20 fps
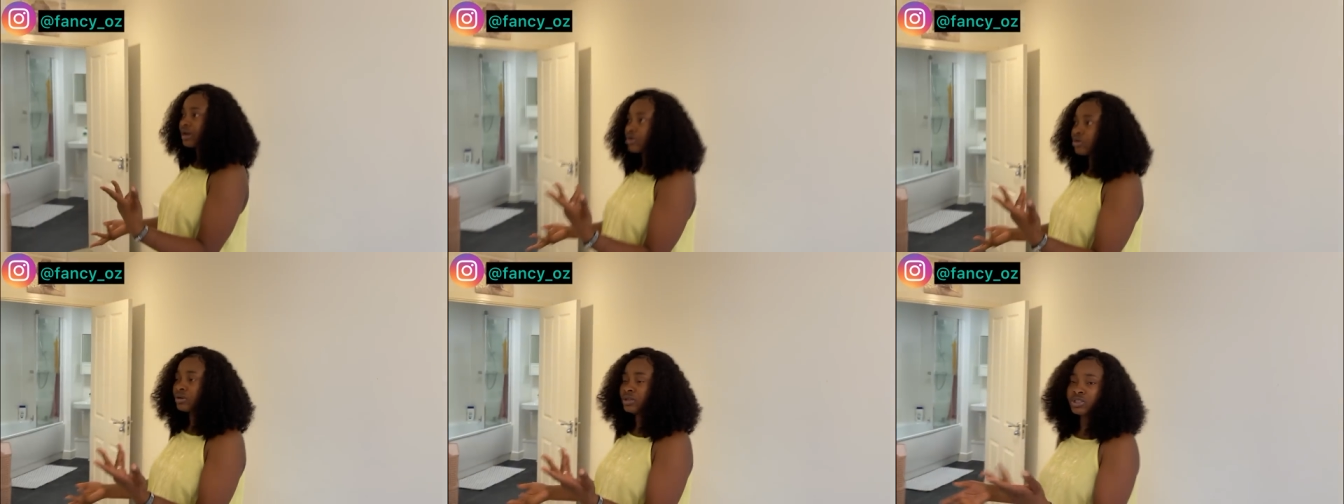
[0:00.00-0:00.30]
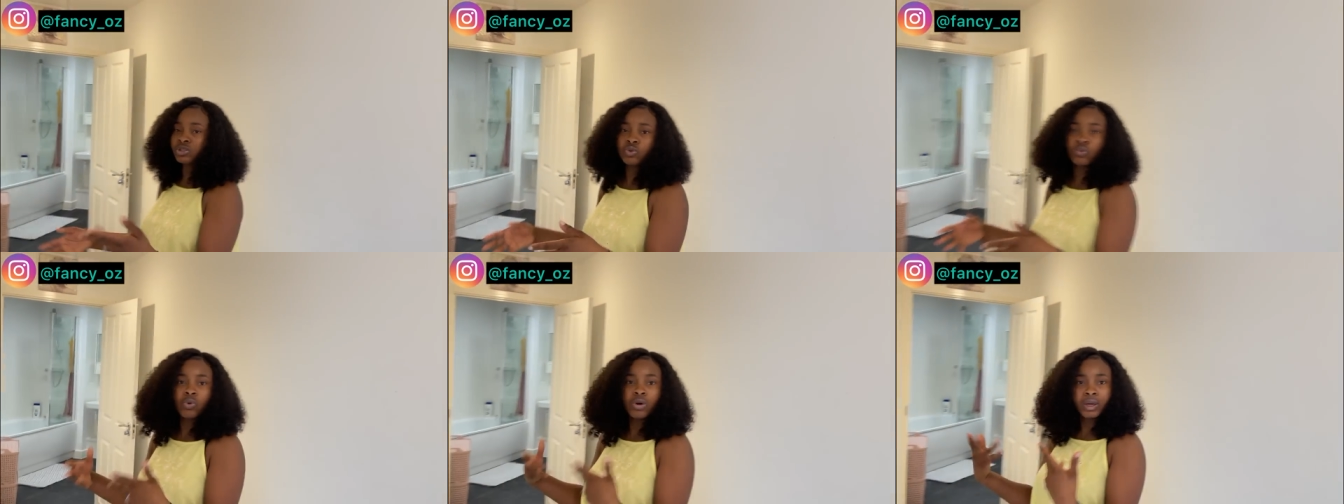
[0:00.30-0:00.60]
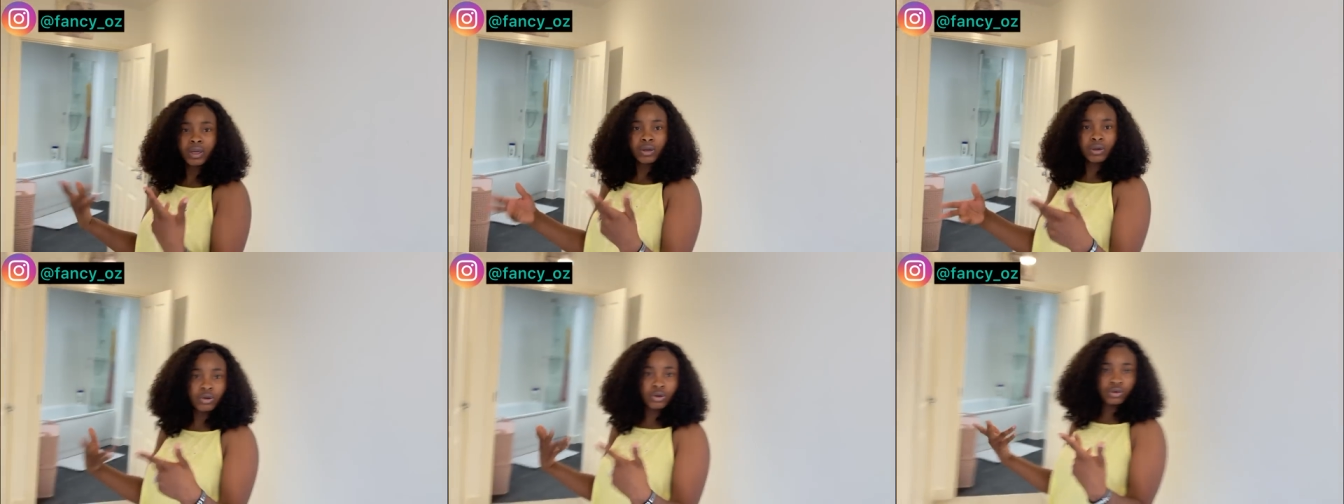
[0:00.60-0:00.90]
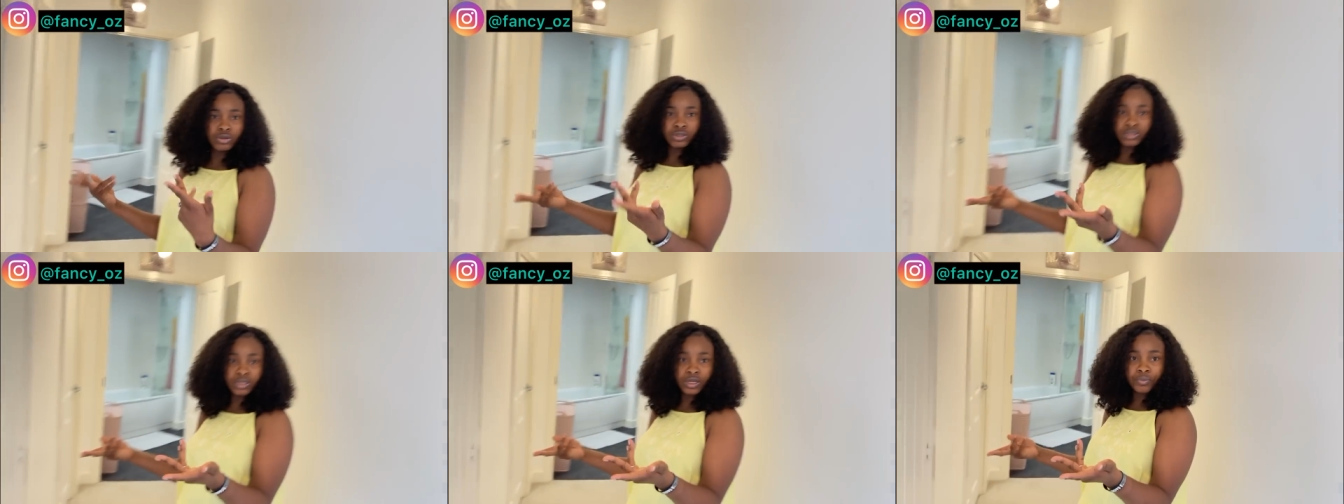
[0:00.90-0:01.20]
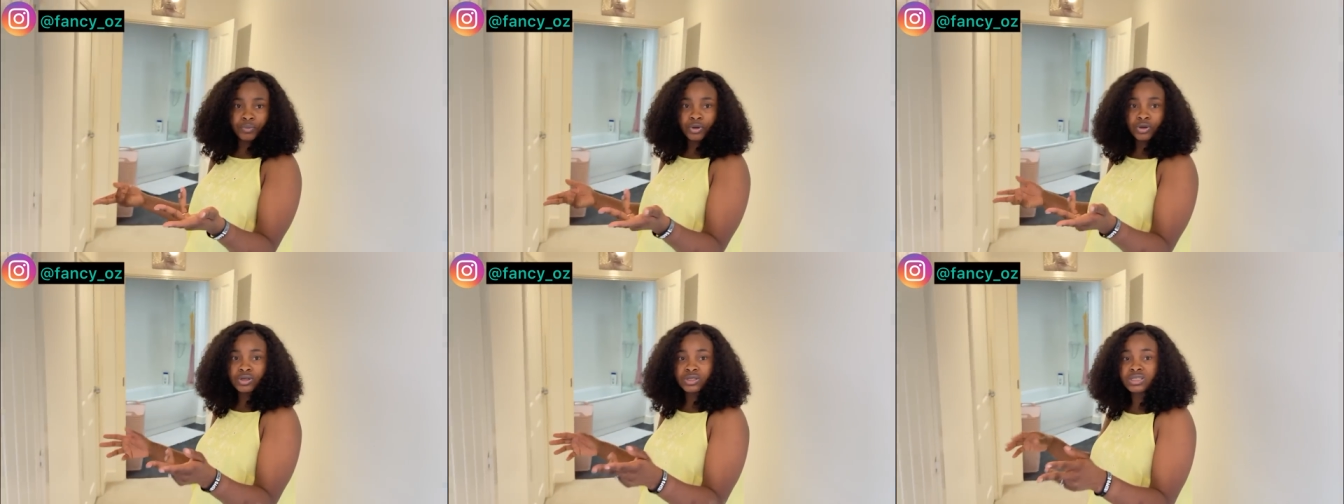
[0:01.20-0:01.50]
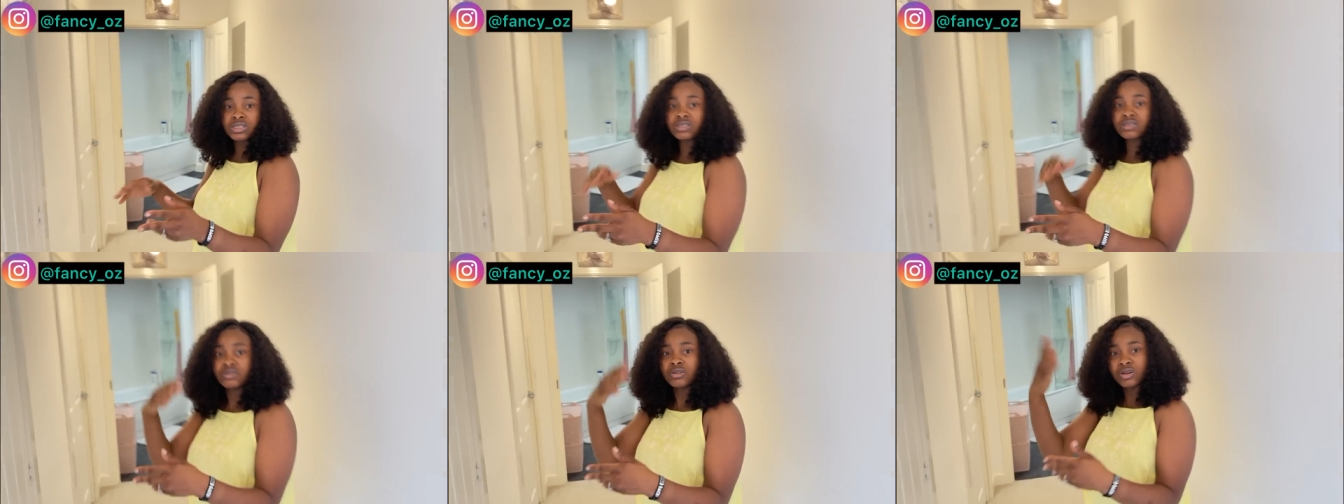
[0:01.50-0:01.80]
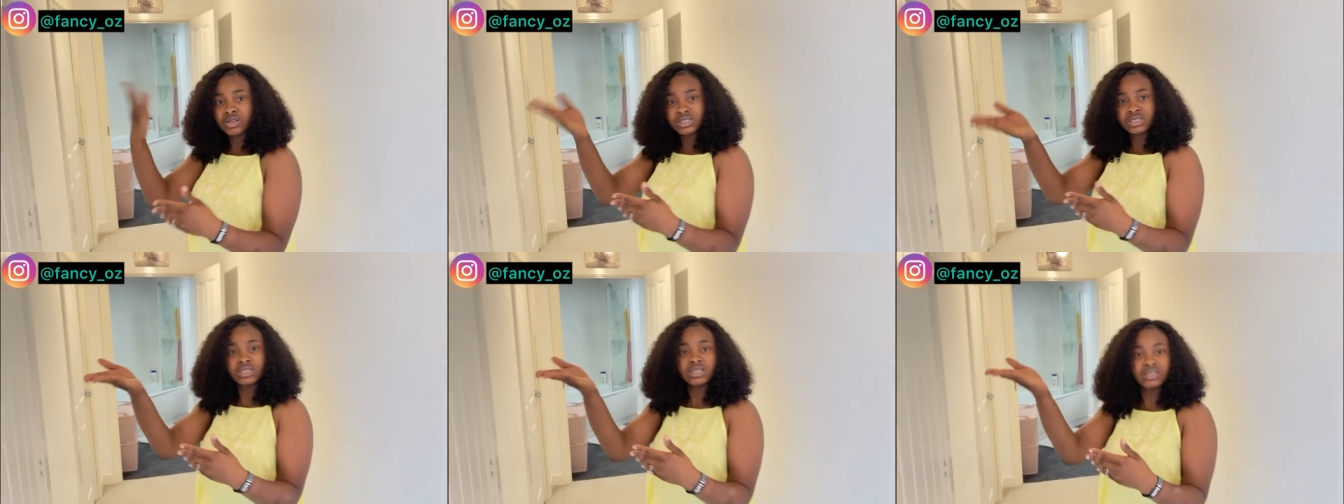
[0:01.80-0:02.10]
call it walking closet because it's
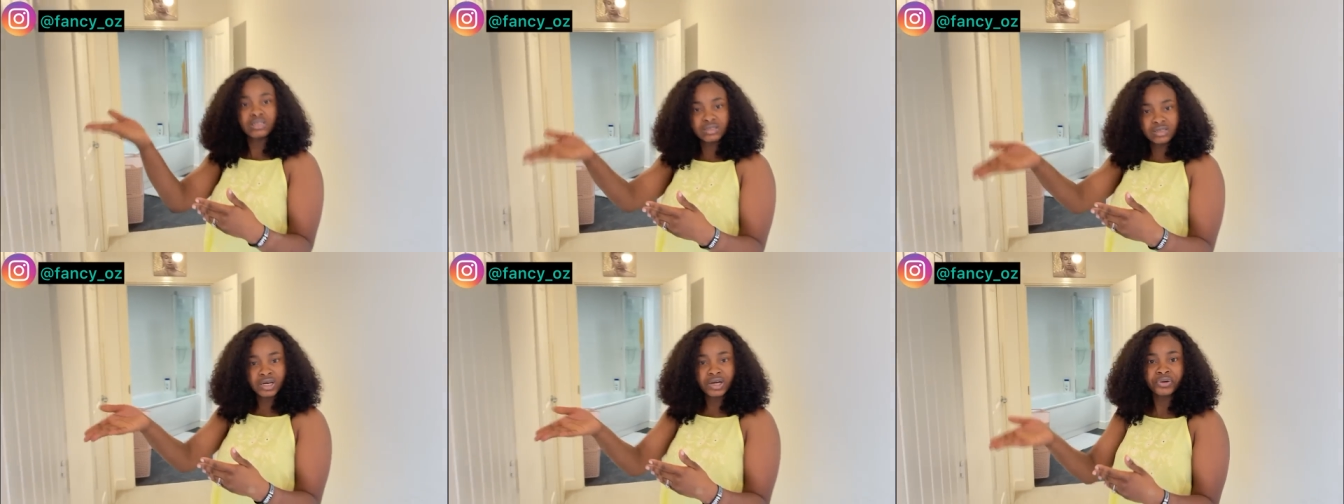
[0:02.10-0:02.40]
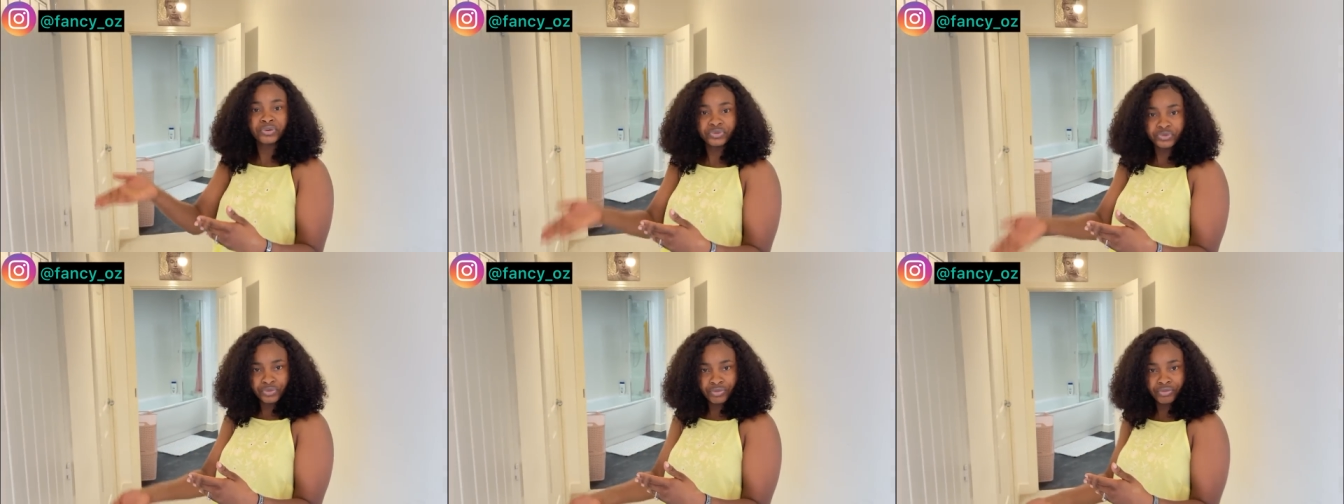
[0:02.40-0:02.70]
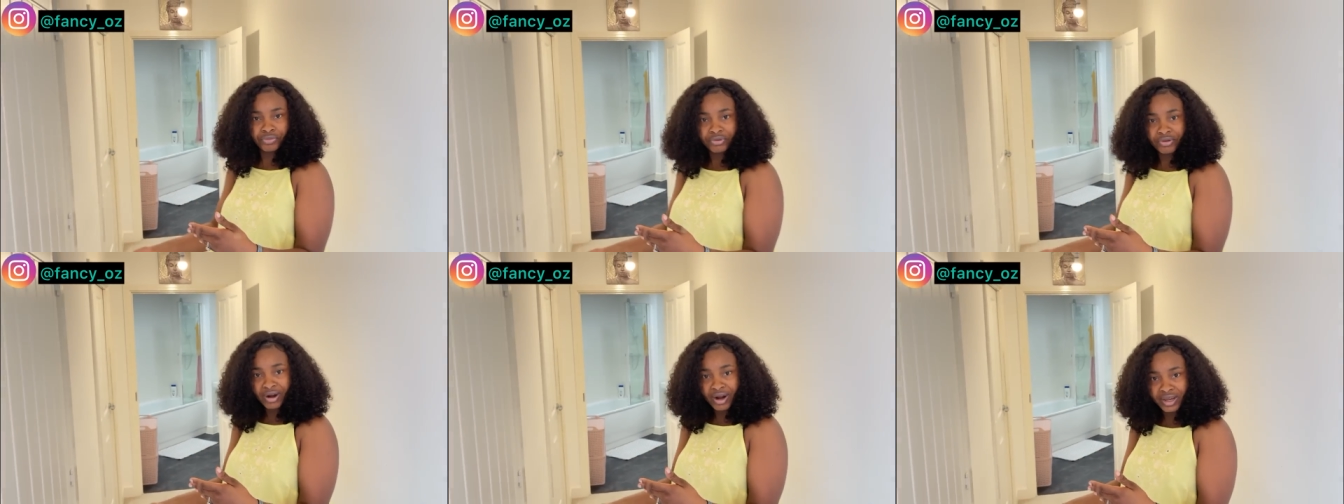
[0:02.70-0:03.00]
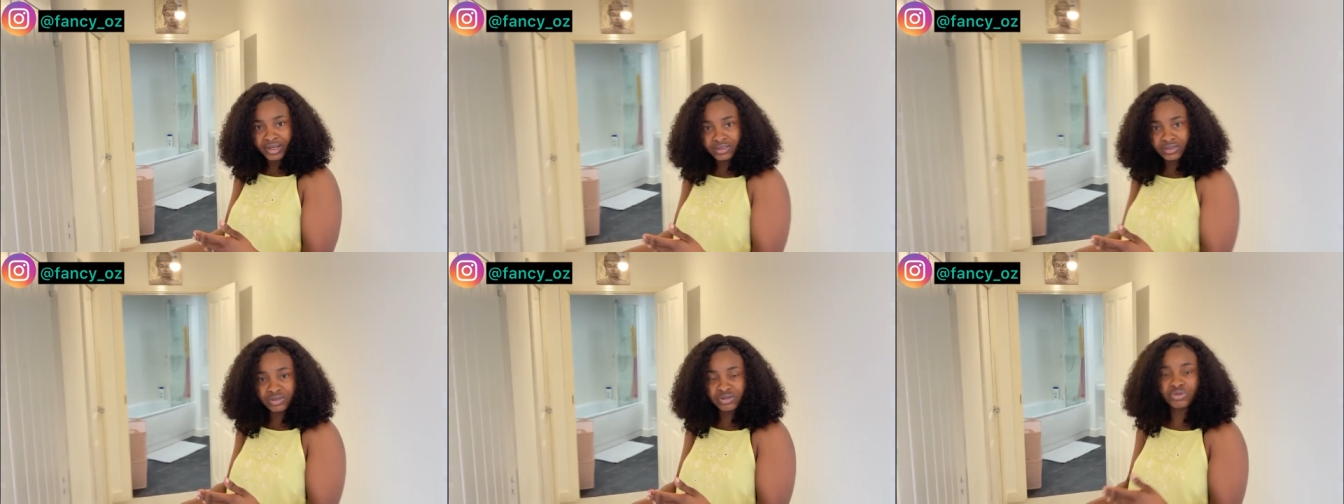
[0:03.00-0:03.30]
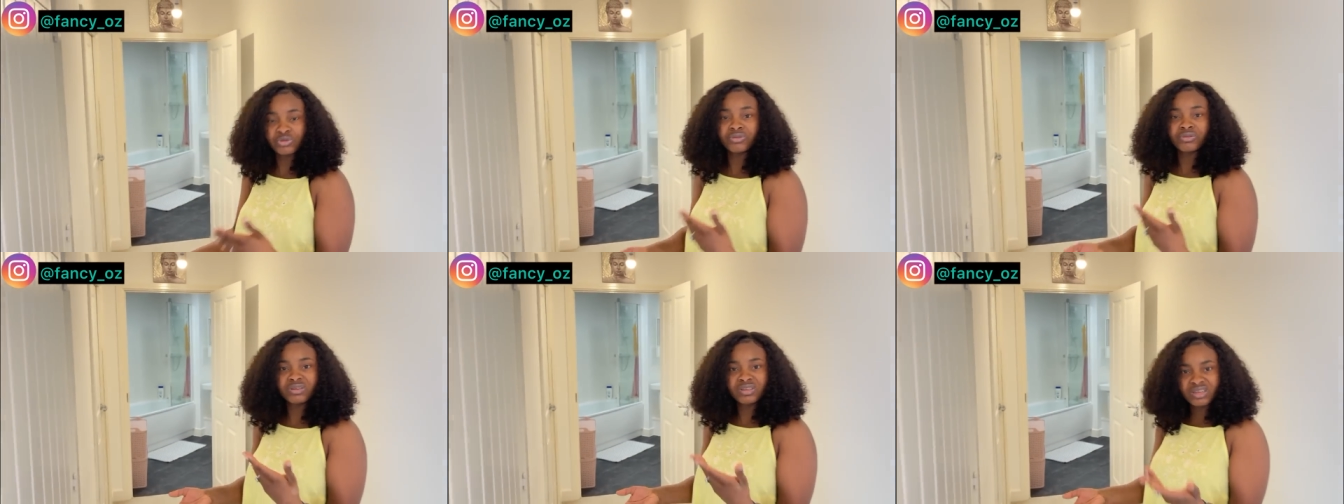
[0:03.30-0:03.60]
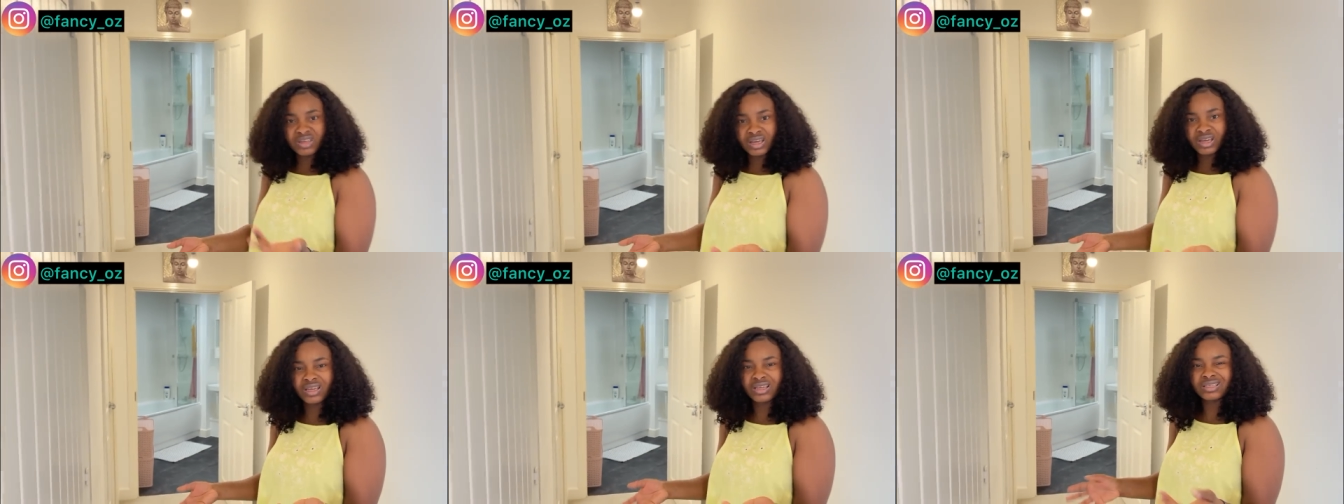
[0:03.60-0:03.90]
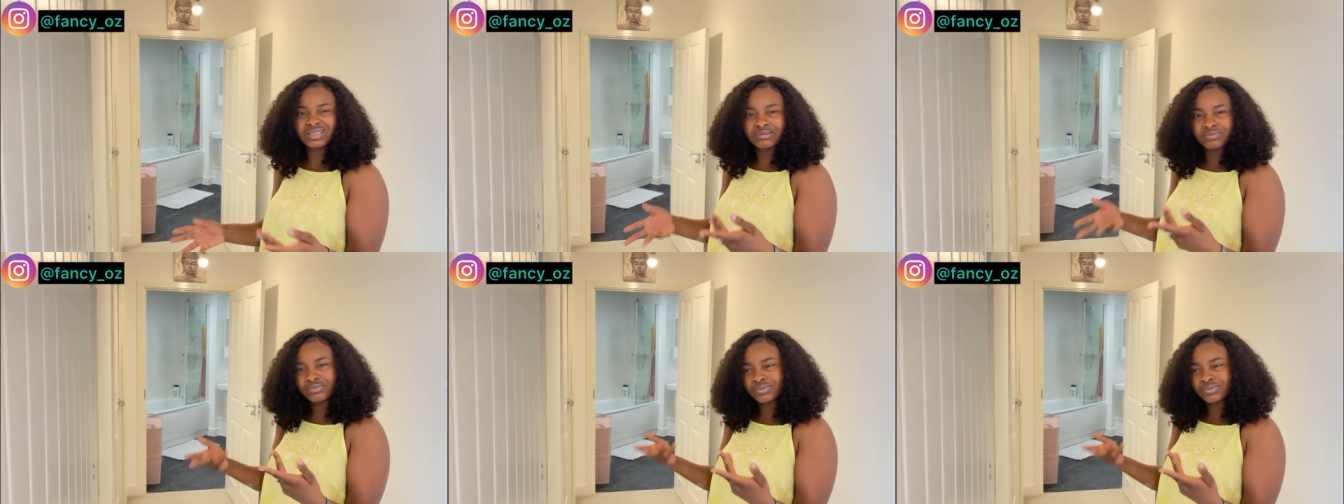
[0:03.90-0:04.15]
not in their room right so yeah it's,